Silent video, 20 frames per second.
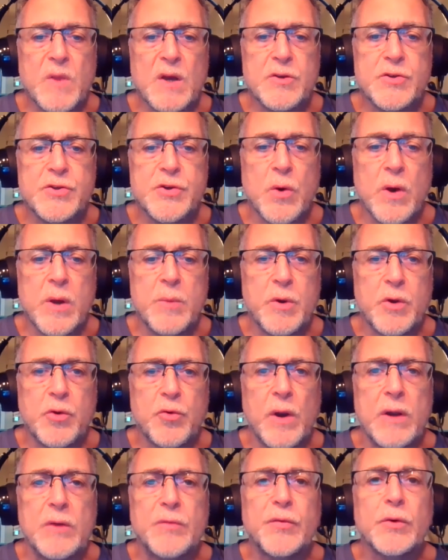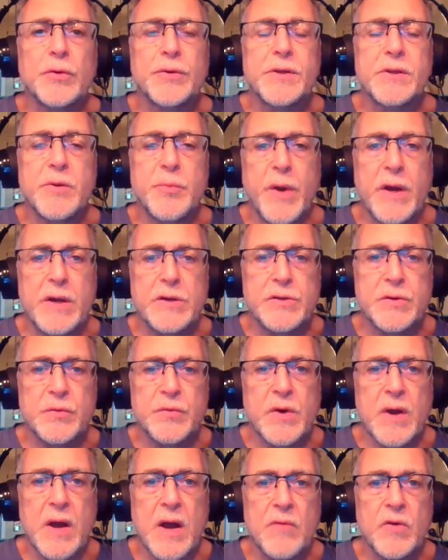So I'm grateful to the patient
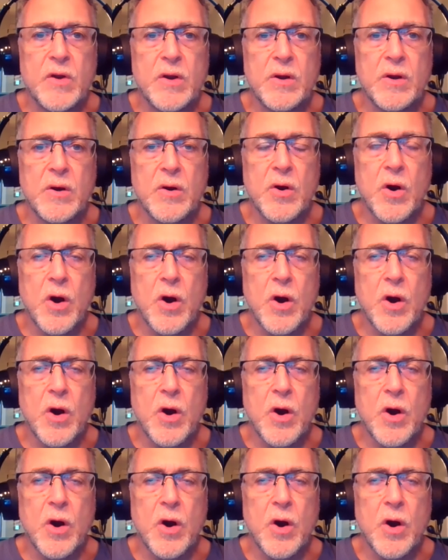for having